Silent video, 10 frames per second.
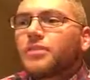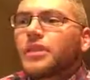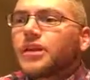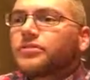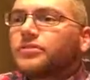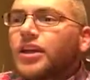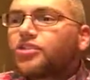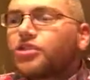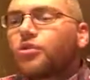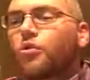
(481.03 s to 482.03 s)
The
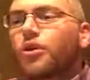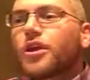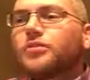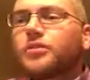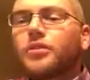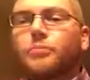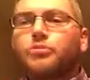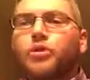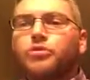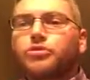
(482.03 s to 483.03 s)
extension-oriented
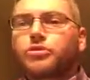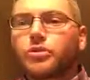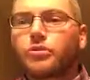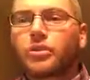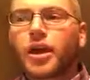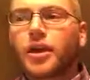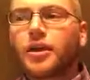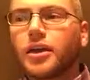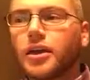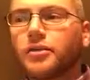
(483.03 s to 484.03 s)
approach,
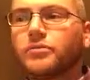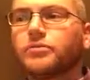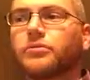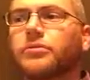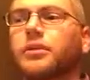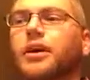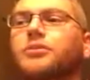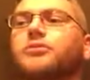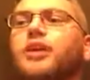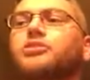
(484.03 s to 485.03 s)
okay, is
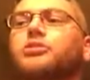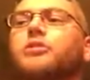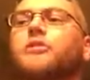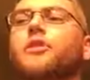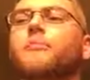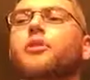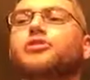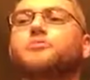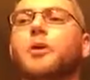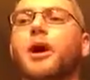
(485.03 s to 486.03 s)
extension of the lumbar
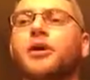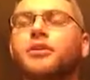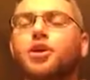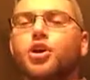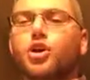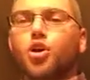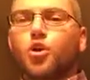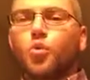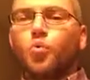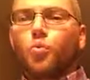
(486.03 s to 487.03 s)
spine
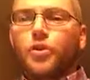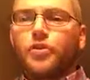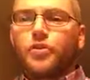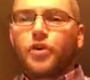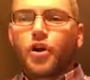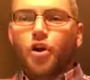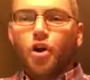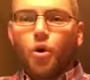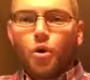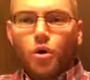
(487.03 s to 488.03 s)
with the
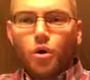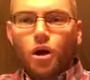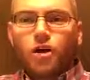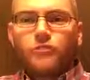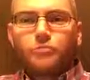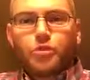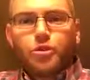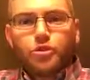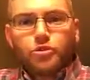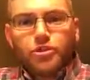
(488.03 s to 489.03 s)
goal of
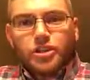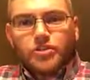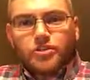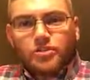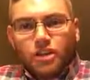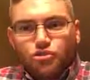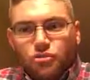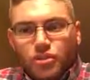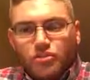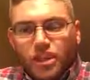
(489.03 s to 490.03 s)
producing a
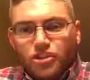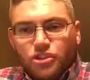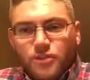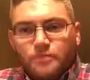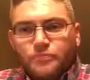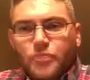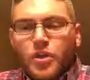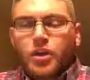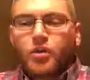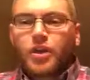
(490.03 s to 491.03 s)
centralization.
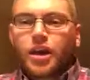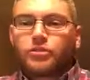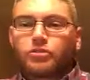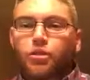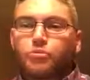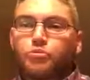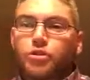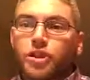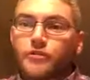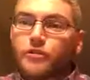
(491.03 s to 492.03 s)
Okay, so
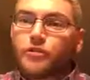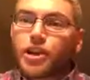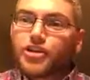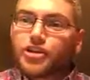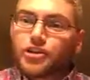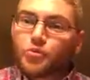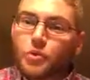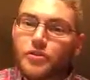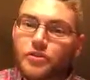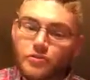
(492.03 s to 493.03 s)
proliferation is
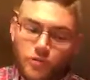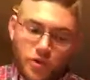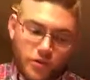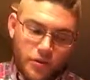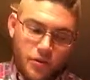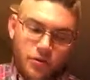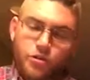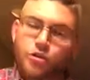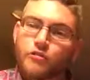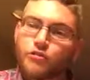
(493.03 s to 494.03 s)
when the
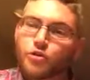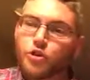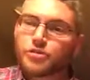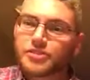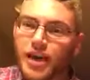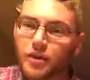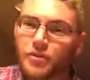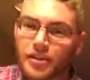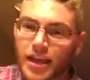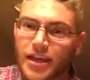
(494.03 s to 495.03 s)
nerve root goes down
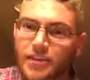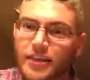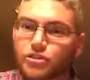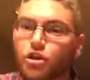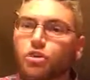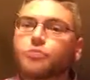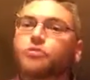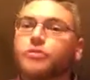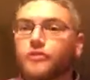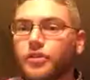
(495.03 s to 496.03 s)
the leg. That's called
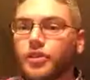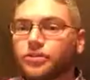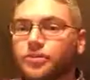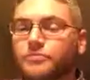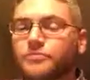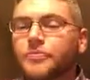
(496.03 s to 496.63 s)
proliferation.